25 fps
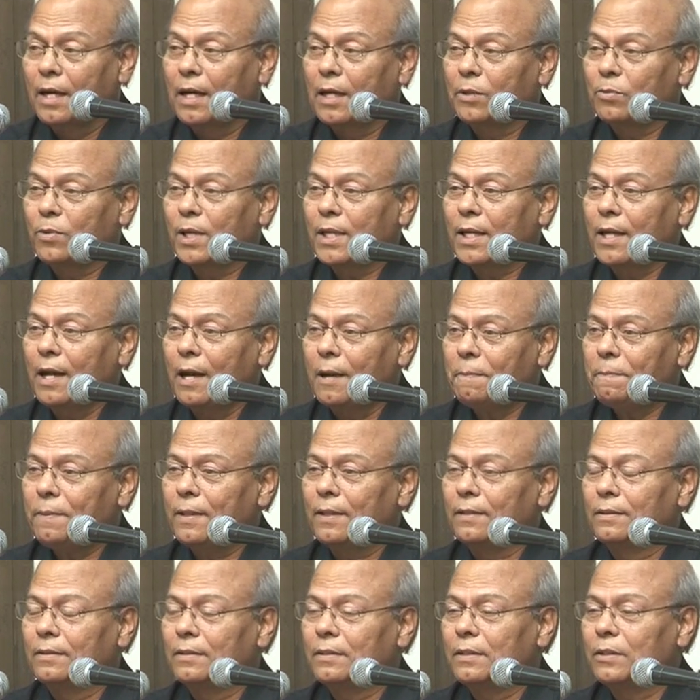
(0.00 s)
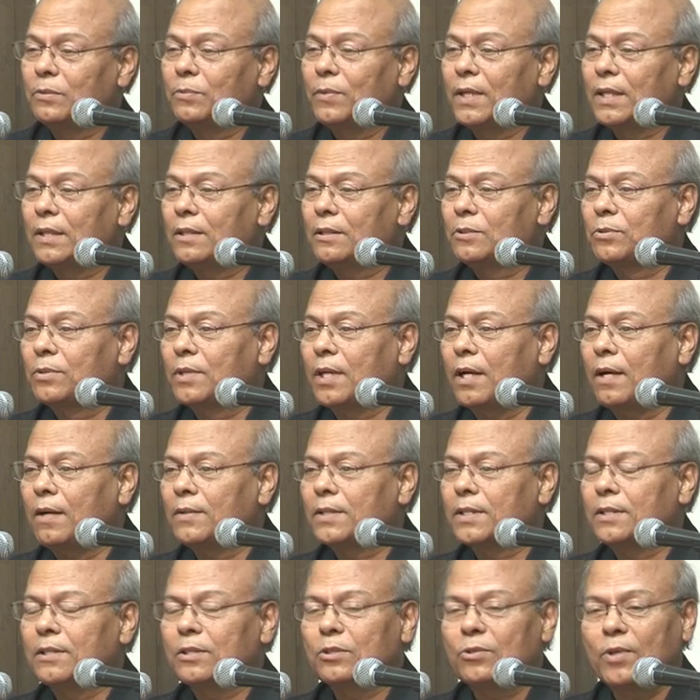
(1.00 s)
And what happened when
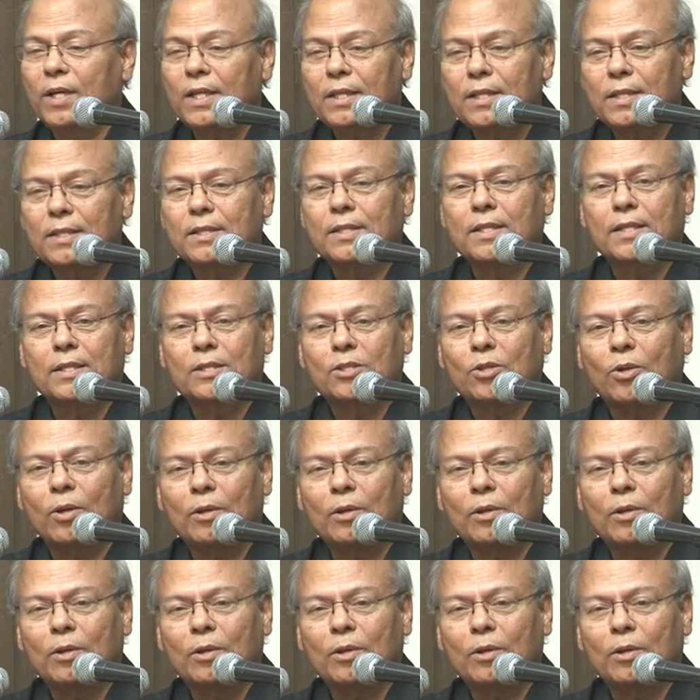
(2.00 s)
2026,